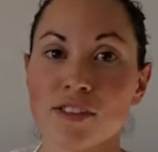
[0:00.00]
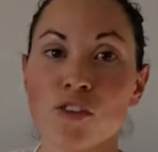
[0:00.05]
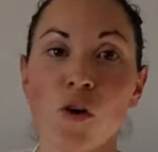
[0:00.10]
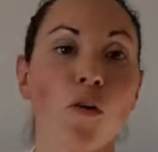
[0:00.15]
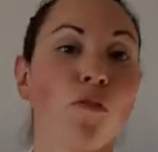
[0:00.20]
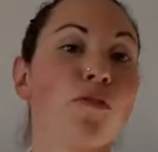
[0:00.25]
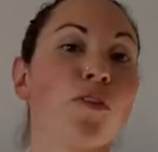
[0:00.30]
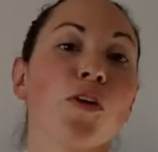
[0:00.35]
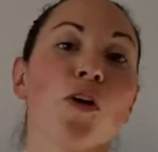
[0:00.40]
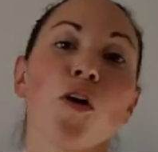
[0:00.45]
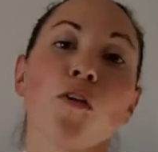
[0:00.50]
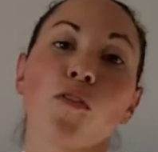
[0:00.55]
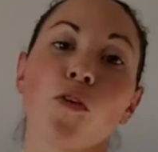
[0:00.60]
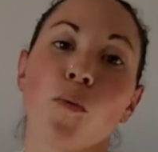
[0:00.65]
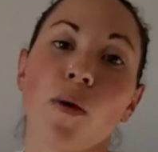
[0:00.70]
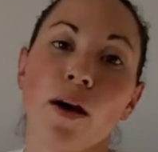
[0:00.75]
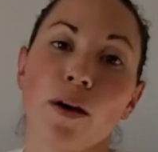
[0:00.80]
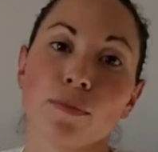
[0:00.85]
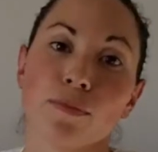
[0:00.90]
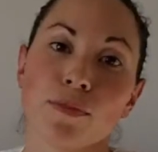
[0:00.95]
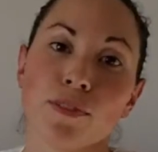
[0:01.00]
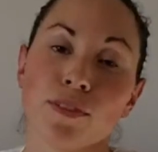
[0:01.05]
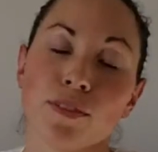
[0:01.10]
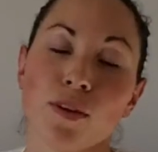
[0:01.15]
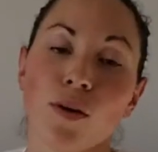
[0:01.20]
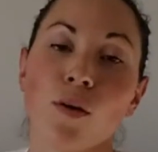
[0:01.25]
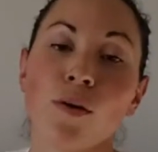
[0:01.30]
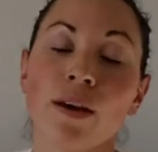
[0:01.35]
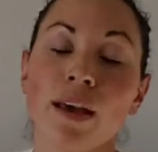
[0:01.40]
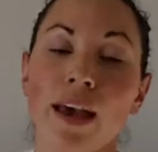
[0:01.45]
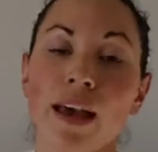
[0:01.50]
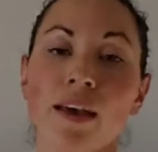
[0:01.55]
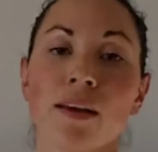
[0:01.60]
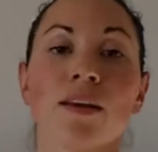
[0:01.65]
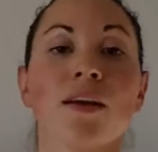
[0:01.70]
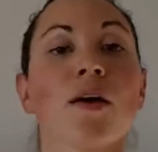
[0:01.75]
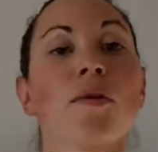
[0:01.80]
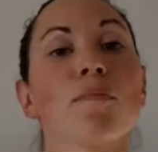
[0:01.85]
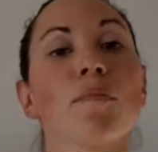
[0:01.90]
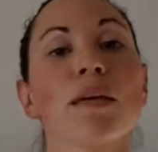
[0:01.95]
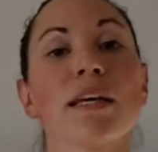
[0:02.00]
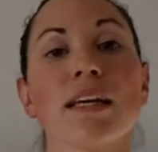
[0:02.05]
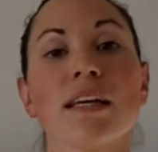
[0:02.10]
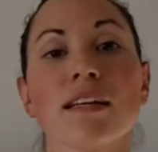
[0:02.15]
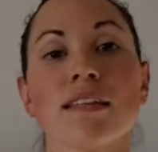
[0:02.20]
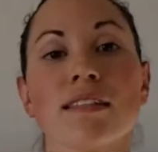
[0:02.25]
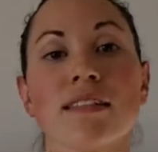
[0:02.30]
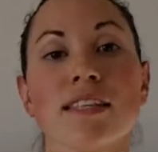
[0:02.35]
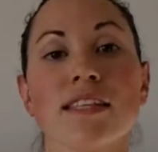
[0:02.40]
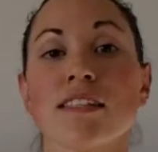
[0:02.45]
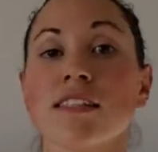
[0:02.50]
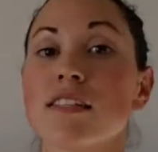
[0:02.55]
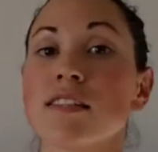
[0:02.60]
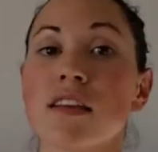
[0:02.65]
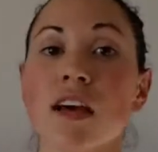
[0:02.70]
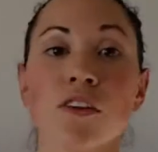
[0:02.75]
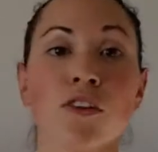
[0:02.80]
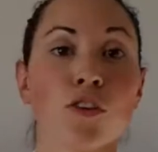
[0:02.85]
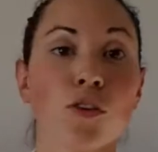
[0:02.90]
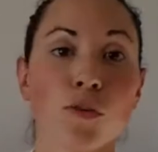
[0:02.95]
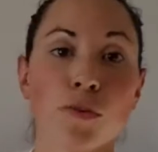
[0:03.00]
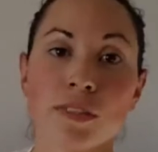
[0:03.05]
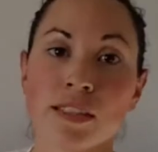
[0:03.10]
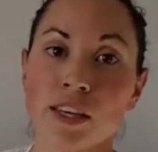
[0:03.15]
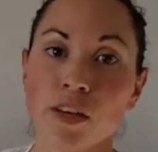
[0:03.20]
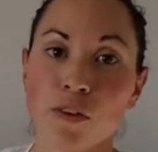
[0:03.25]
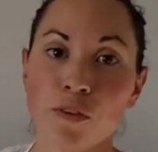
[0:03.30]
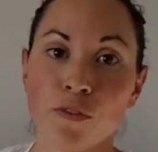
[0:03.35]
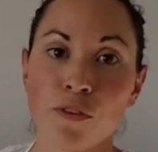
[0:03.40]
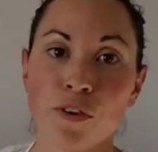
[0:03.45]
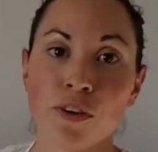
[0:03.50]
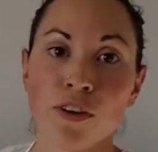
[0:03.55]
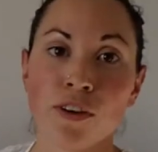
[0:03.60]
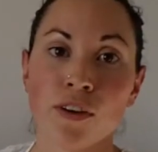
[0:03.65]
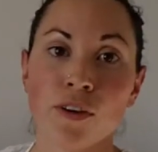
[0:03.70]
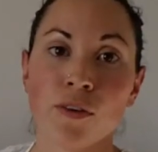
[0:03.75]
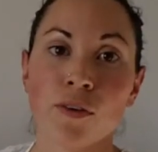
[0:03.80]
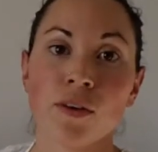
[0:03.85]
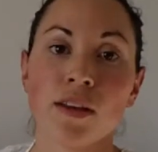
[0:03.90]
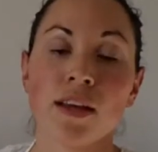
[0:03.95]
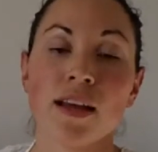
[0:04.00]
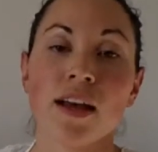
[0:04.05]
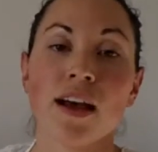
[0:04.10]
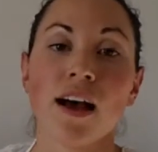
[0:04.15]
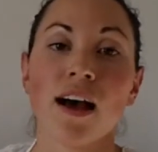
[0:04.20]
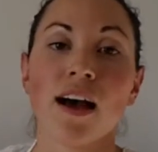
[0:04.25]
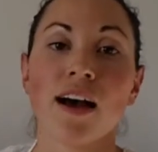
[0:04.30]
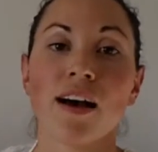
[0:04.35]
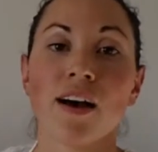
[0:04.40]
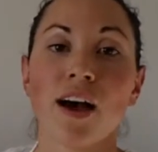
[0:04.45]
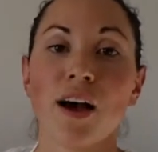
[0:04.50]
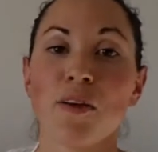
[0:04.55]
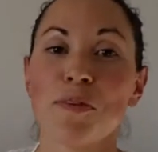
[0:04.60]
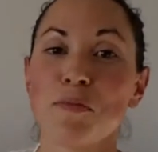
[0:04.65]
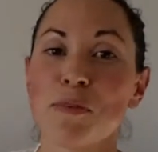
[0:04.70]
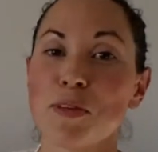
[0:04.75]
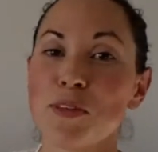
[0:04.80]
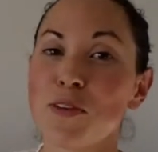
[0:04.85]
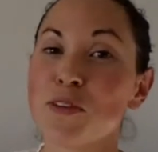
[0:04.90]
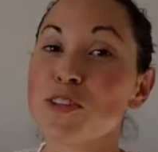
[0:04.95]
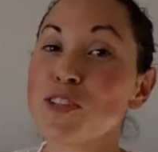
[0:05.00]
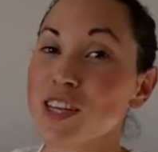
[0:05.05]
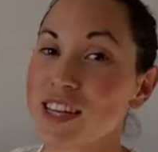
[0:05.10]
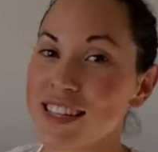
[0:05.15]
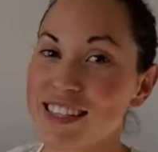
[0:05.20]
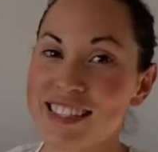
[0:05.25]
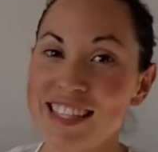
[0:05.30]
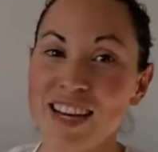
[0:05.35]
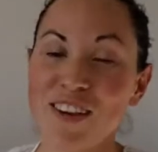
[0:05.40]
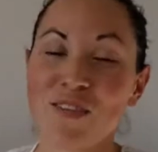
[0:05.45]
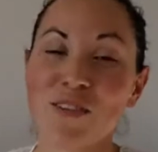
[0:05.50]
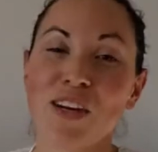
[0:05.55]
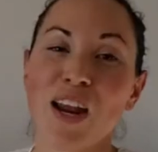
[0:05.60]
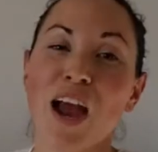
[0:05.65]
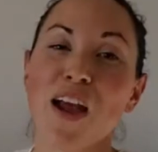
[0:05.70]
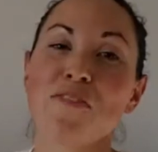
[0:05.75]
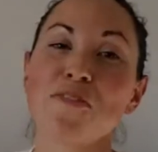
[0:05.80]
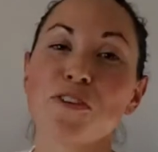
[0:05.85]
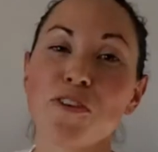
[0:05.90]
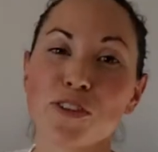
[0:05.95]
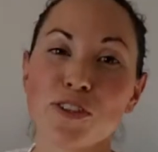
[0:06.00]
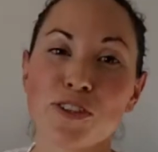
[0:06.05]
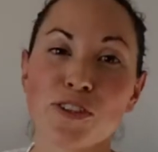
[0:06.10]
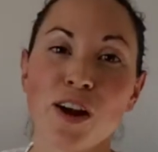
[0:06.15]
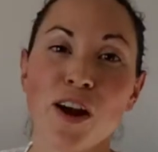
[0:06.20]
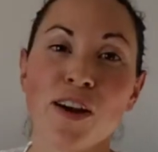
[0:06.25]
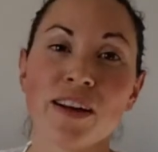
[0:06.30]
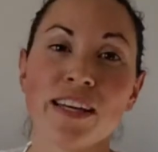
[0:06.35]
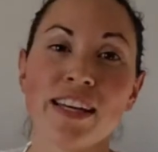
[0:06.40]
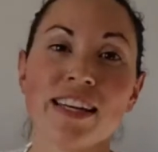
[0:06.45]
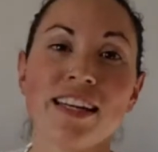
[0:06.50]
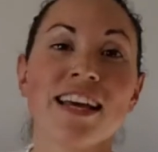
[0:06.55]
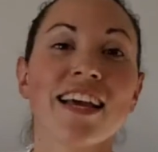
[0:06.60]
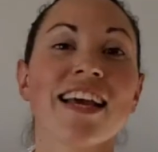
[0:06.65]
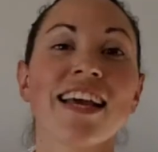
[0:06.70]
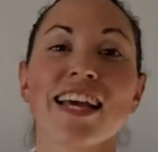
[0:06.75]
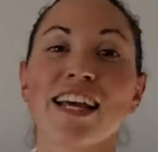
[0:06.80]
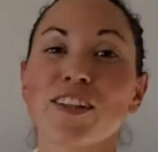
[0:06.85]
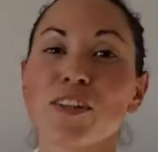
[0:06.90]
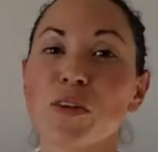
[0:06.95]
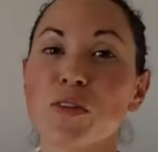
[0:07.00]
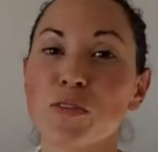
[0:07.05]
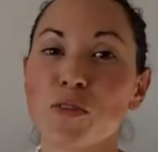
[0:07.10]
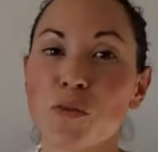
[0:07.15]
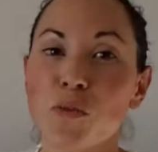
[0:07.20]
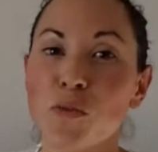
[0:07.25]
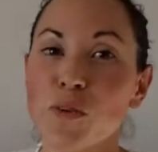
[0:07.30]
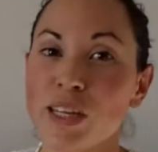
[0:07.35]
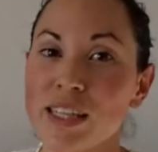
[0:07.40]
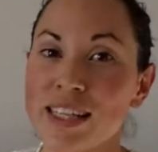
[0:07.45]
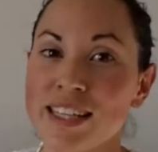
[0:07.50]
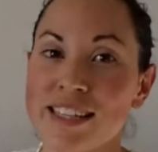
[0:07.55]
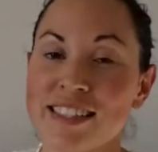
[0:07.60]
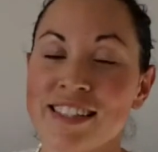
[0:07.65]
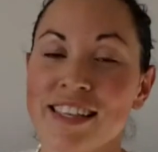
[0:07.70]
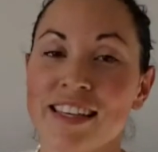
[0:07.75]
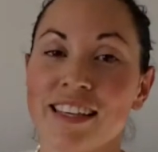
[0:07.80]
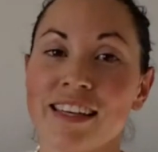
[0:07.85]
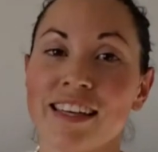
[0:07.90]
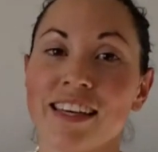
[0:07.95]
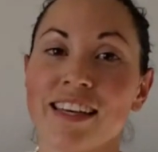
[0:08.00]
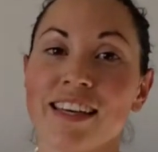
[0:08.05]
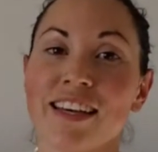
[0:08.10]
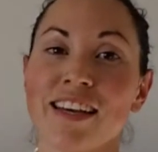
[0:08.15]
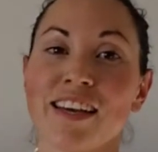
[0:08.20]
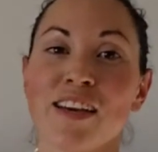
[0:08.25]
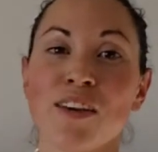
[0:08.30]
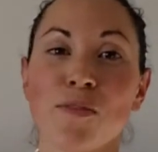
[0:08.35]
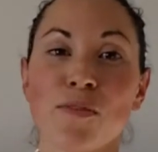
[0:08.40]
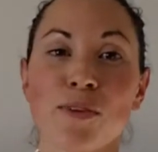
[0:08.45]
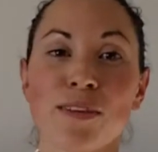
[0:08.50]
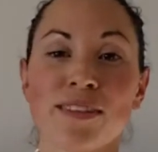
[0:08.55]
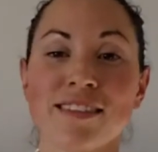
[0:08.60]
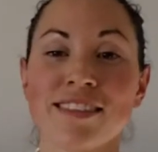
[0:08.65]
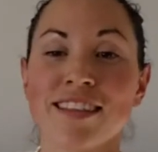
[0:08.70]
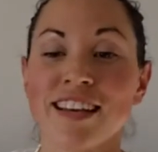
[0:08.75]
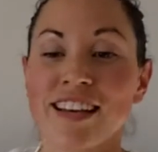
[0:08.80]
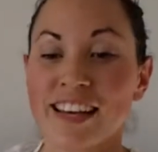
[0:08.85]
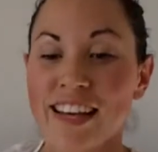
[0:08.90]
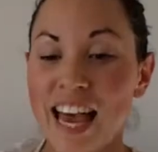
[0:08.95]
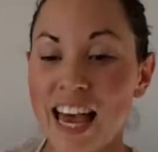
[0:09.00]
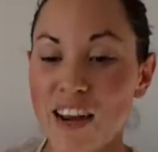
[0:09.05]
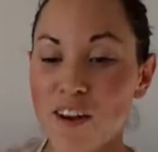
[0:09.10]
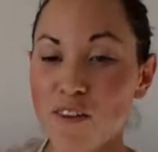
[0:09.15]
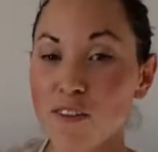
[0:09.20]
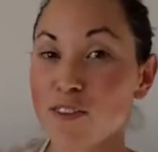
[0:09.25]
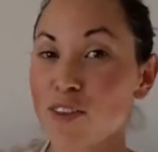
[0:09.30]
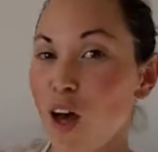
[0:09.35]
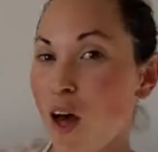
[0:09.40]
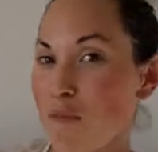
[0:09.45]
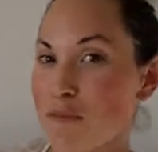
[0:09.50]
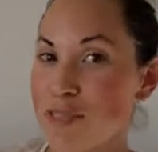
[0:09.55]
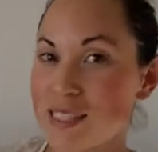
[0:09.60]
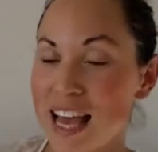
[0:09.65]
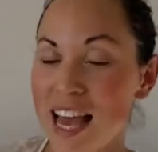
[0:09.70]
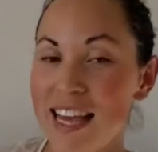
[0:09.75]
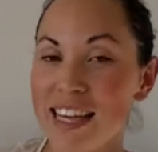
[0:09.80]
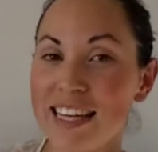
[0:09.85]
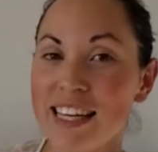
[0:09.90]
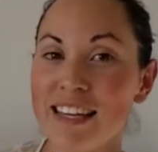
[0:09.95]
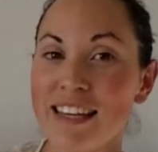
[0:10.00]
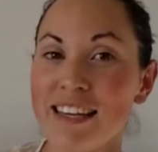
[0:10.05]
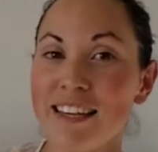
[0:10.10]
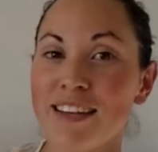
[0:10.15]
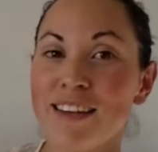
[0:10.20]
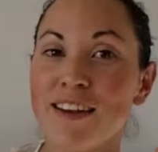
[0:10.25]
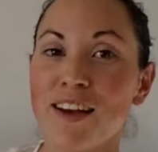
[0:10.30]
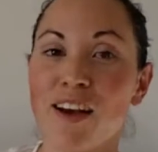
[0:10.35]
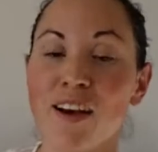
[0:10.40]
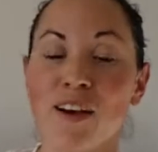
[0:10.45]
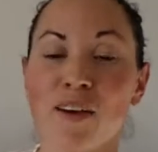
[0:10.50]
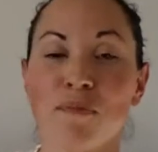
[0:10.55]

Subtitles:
don't feel overwhelmed, okay? Because this is a new skill for you. I mean, you should have seen when I first started, it looked really silly. It was kind of lopsided.